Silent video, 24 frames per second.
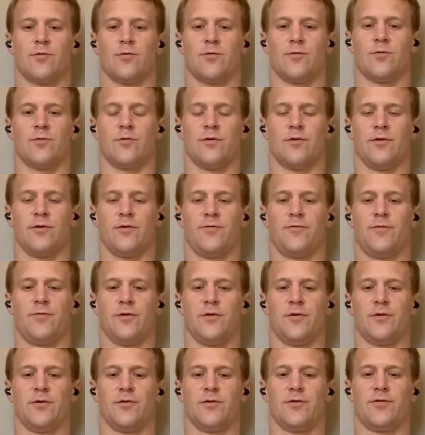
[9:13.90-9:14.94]
Really
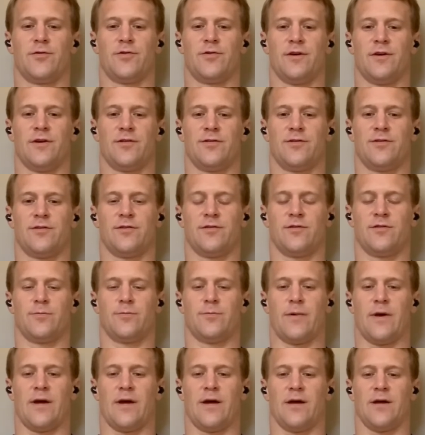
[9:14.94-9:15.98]
feel your chest
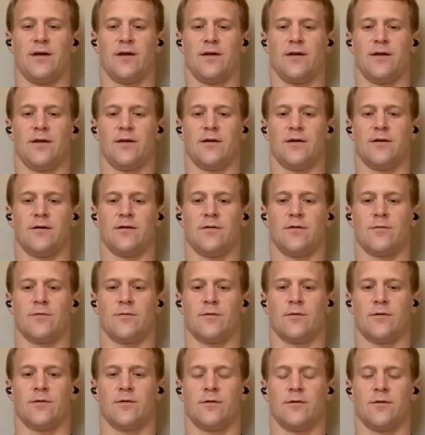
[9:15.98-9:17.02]
expanding,
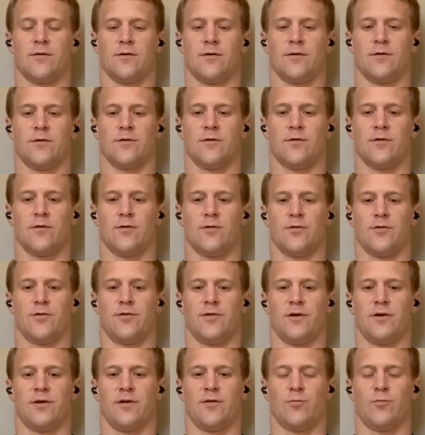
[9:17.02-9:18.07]
your
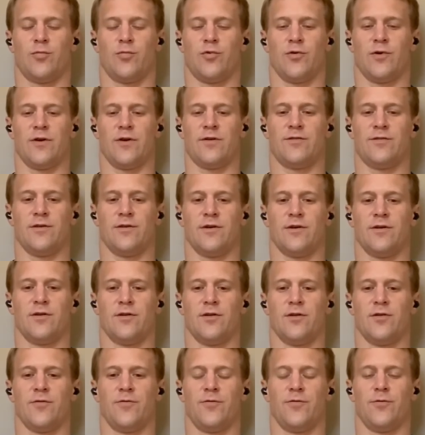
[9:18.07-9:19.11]
chest pressing into
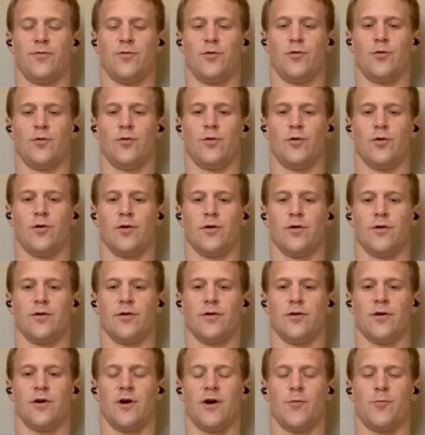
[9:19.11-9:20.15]
the floor,
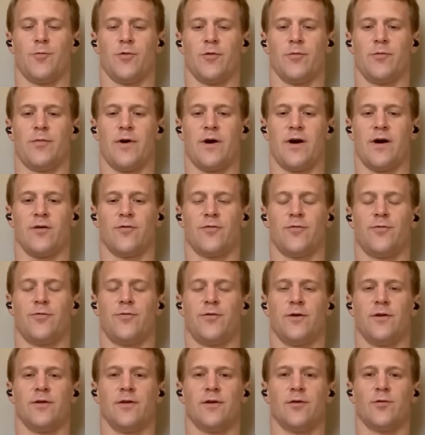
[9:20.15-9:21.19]
your upper back
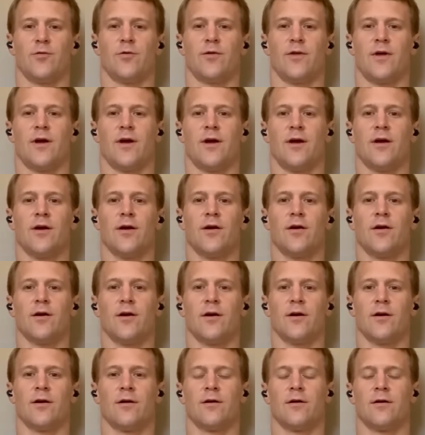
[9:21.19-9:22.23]
filling with
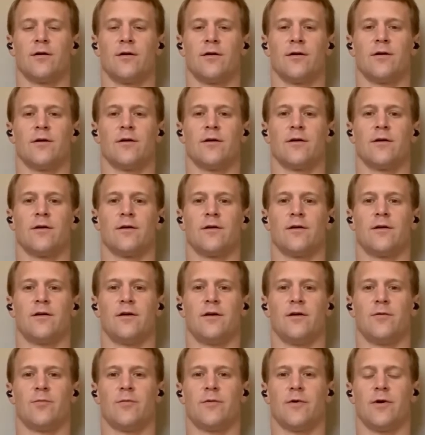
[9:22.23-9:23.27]
air.
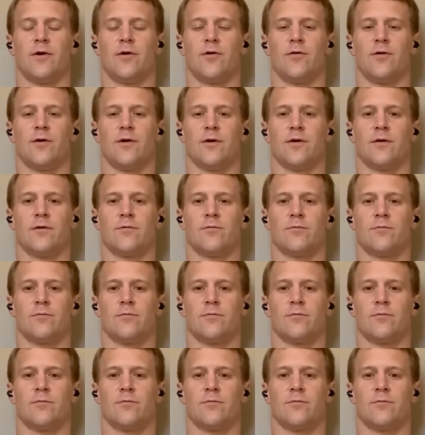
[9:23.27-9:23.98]
Keep going.